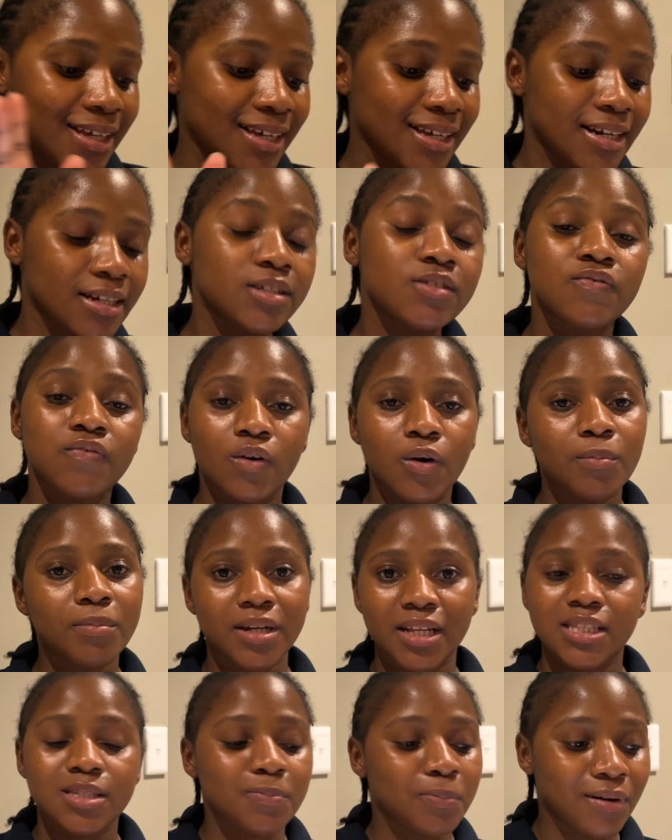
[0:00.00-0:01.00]
it is four
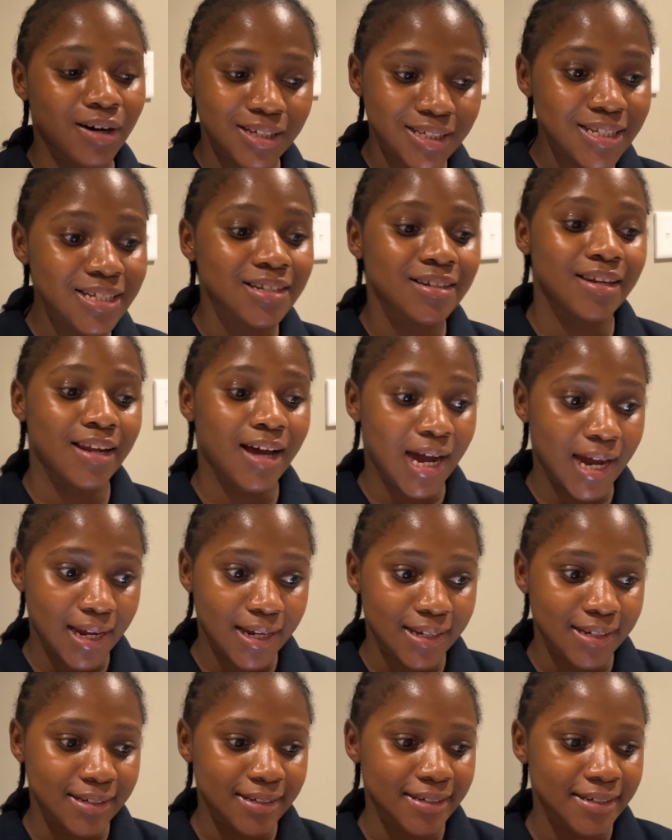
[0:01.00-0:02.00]
minutes past
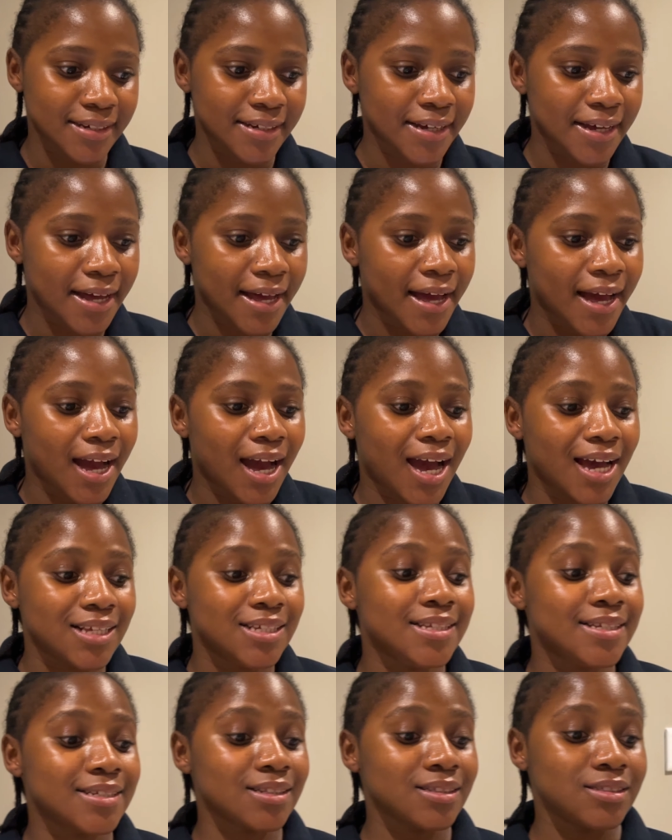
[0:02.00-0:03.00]
nine I
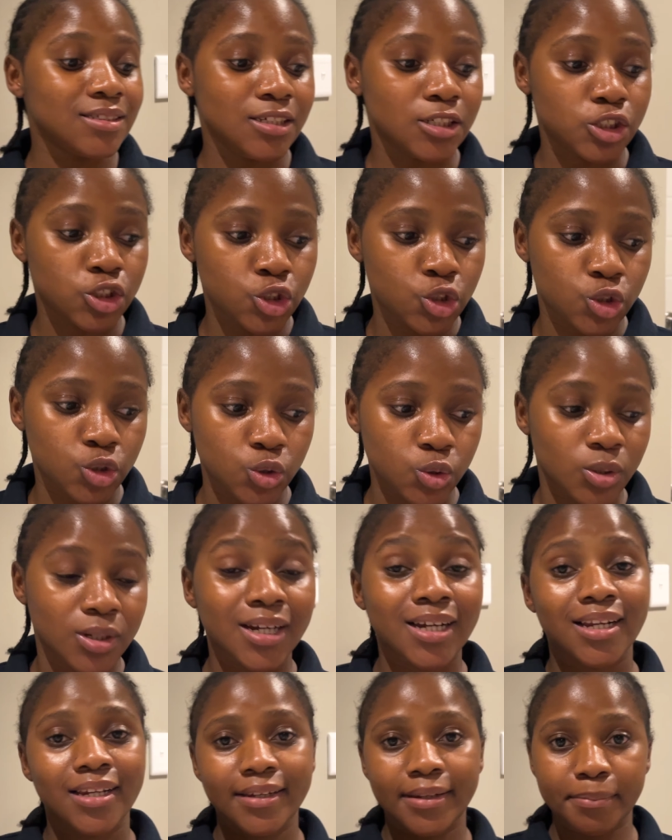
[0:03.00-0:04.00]
still need to
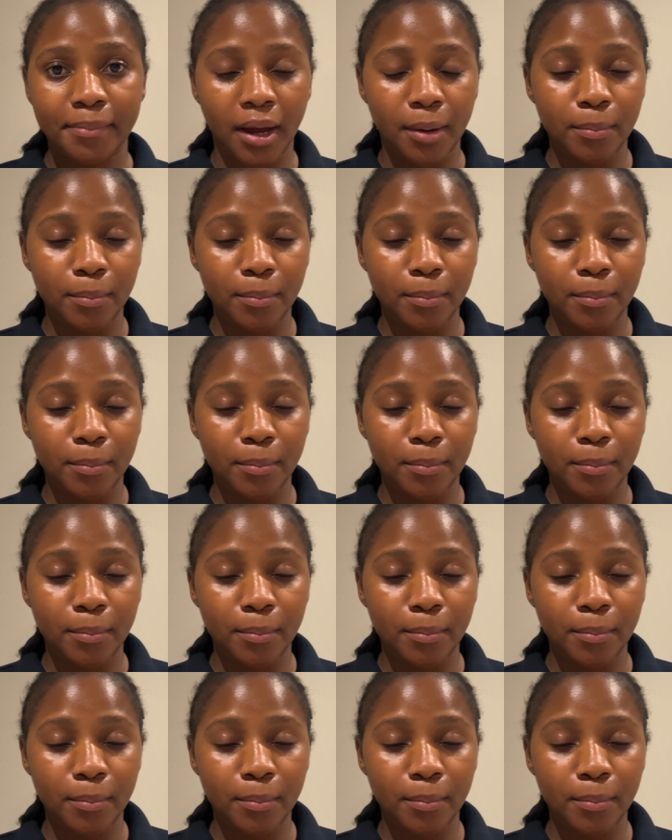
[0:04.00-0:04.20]
clean my